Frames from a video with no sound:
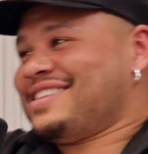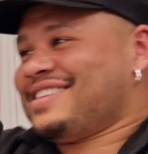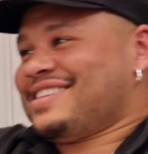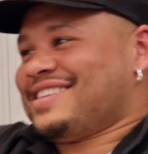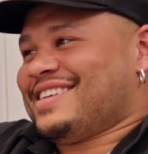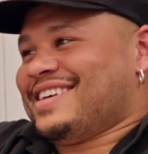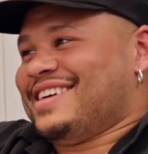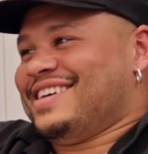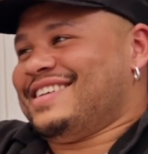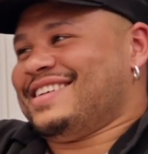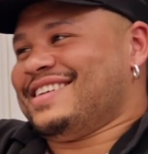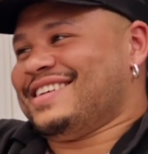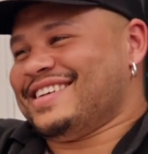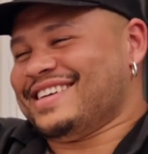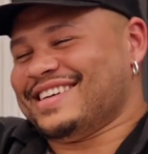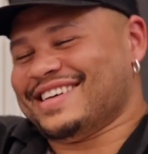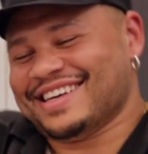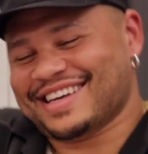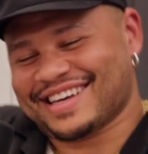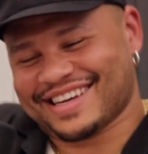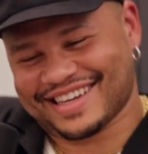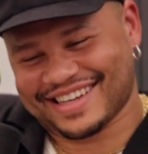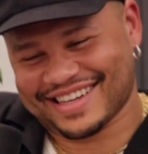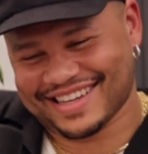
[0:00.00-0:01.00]

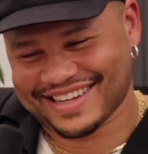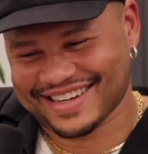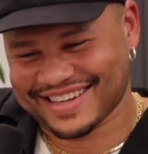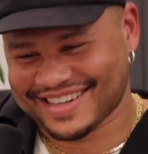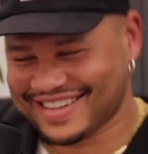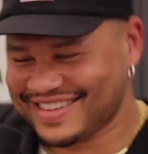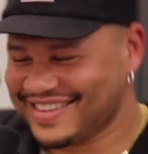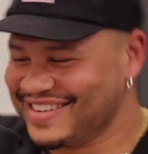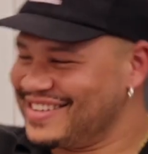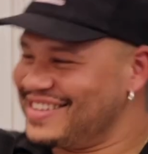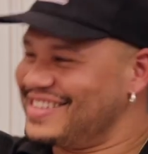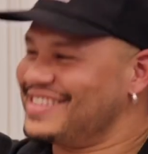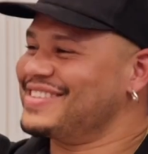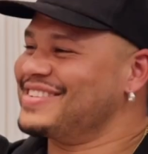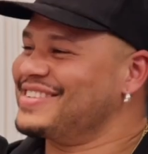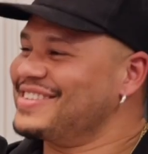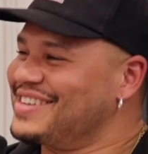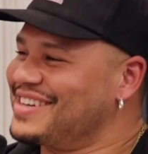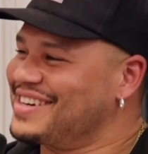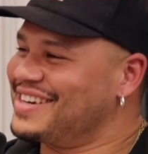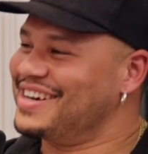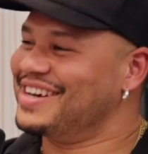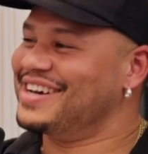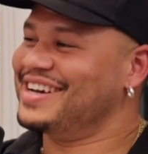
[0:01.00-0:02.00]
I still get
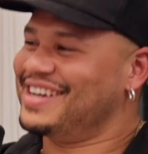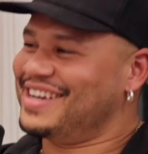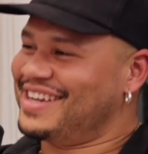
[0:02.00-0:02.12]
it.